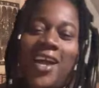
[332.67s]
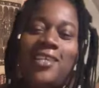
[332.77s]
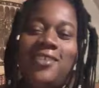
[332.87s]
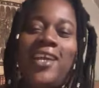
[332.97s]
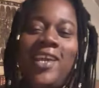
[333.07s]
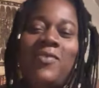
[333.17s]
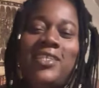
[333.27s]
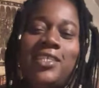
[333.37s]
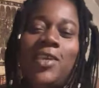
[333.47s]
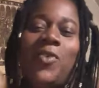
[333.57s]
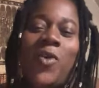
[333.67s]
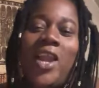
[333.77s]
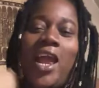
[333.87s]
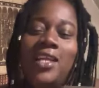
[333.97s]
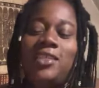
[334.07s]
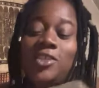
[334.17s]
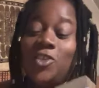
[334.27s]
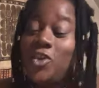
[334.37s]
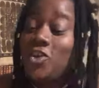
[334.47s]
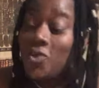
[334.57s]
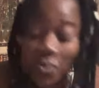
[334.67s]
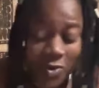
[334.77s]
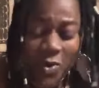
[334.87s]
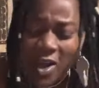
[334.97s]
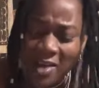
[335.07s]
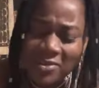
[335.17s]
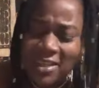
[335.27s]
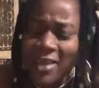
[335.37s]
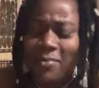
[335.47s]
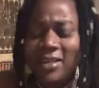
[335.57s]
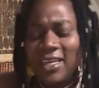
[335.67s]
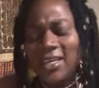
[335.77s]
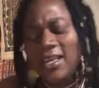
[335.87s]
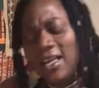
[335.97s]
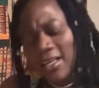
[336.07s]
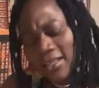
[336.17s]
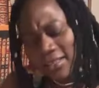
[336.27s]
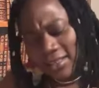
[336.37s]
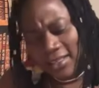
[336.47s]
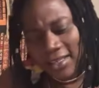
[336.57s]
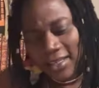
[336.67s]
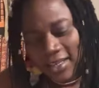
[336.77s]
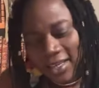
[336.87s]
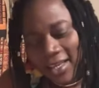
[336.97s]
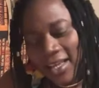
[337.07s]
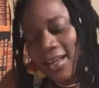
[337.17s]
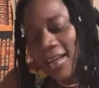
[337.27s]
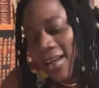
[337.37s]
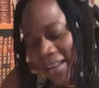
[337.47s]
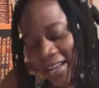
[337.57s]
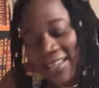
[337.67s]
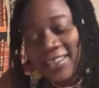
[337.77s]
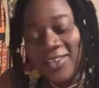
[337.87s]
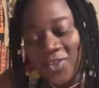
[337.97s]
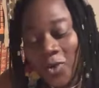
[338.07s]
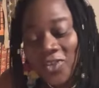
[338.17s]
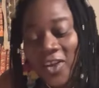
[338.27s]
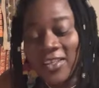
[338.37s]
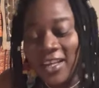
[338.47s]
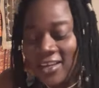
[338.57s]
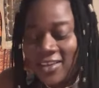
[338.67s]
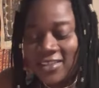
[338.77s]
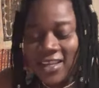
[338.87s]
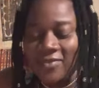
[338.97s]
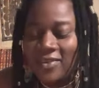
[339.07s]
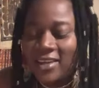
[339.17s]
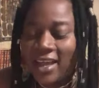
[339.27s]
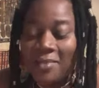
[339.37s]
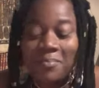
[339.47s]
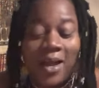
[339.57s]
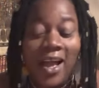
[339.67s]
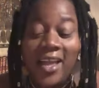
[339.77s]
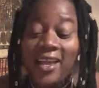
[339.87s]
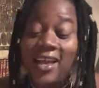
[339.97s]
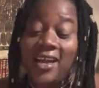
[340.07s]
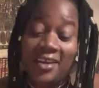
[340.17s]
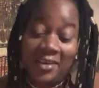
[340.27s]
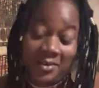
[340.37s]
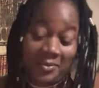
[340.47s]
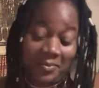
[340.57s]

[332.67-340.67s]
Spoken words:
guys are even synchronizing. So you don't have time neither. Ah, oh, that's the truth. So you're telling yourself, not my God.